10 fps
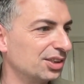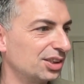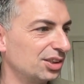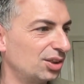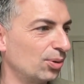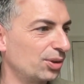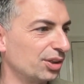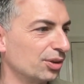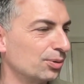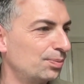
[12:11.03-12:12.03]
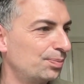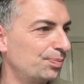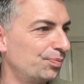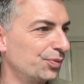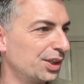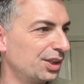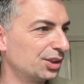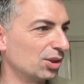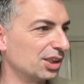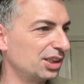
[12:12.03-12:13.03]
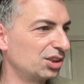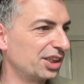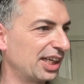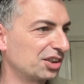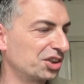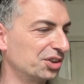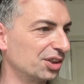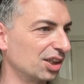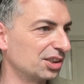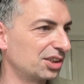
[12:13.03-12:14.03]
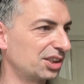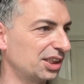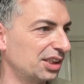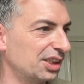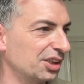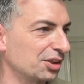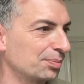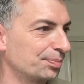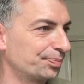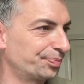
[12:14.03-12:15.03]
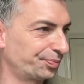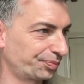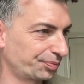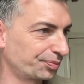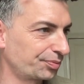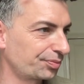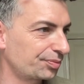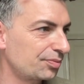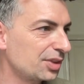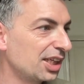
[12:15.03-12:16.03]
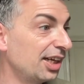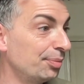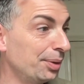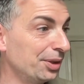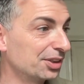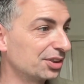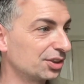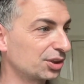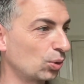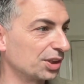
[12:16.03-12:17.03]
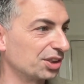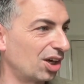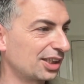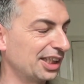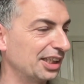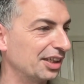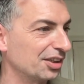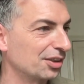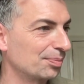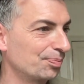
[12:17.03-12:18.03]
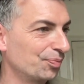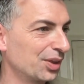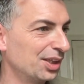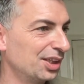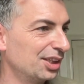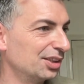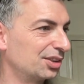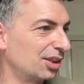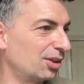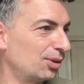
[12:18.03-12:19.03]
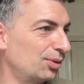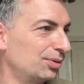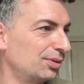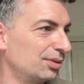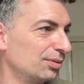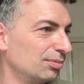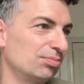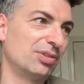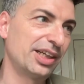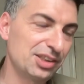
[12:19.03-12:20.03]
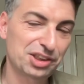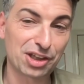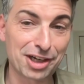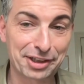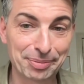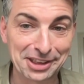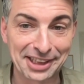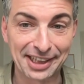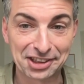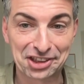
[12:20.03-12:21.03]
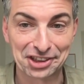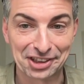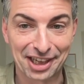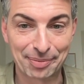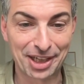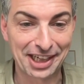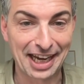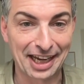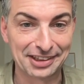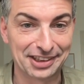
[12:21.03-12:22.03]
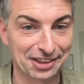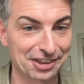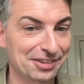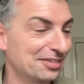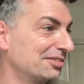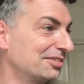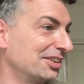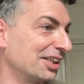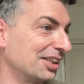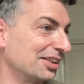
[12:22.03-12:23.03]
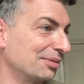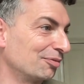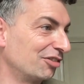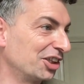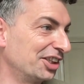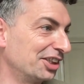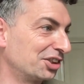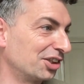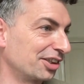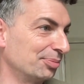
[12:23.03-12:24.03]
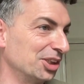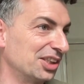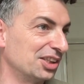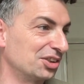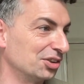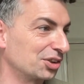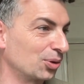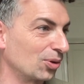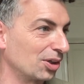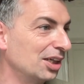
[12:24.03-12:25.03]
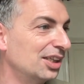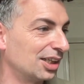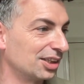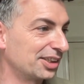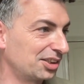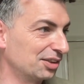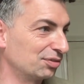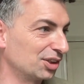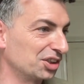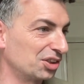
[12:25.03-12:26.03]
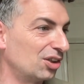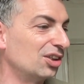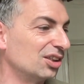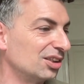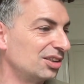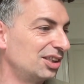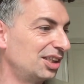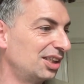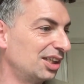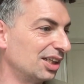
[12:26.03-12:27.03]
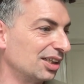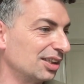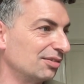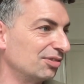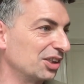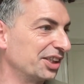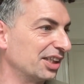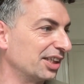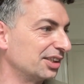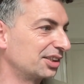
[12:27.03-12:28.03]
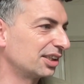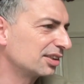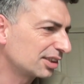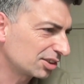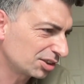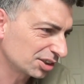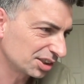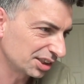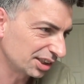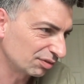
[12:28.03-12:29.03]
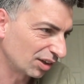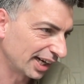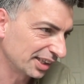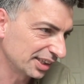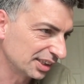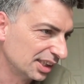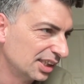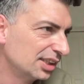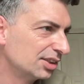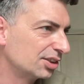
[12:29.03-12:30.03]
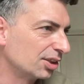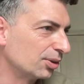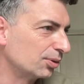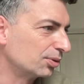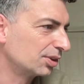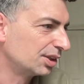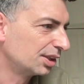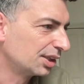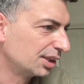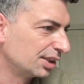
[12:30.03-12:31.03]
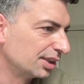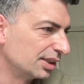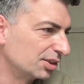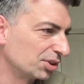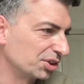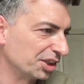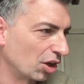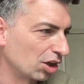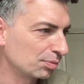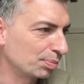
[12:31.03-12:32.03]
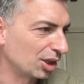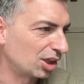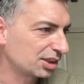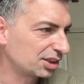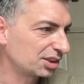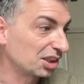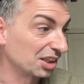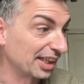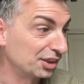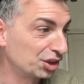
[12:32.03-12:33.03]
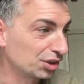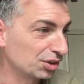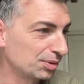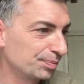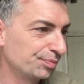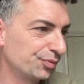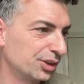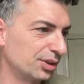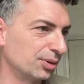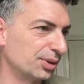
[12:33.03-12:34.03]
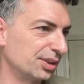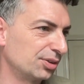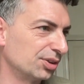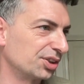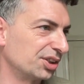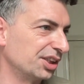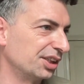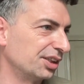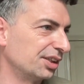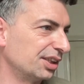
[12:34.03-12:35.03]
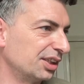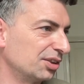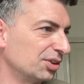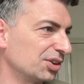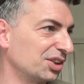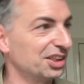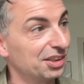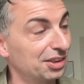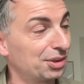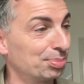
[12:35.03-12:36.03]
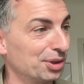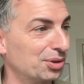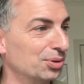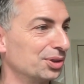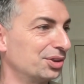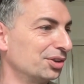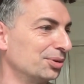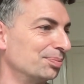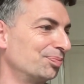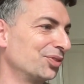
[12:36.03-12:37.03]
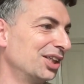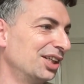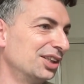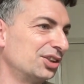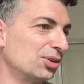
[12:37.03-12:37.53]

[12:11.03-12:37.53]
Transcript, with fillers: is in Tokyo. So our international art scene here. And maybe this is Score talking here. So nice documentation, I might add here. Uh, very nice documentation, Score. A lesson for us all. Uh, very nice. And let's just see finally, so interesting, art blocks, ledger. So interesting, interesting. This is pretty cool too. So